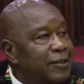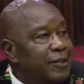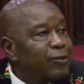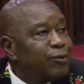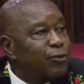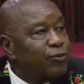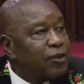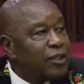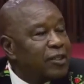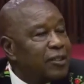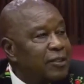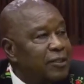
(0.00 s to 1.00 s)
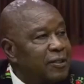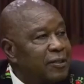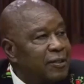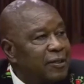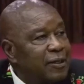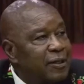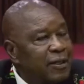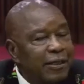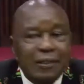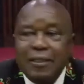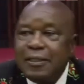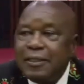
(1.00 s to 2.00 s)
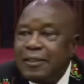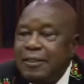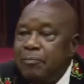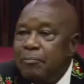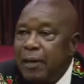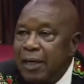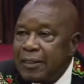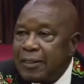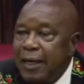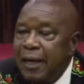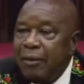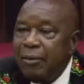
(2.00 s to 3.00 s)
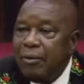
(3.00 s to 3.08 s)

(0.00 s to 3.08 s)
into victory. It is the matter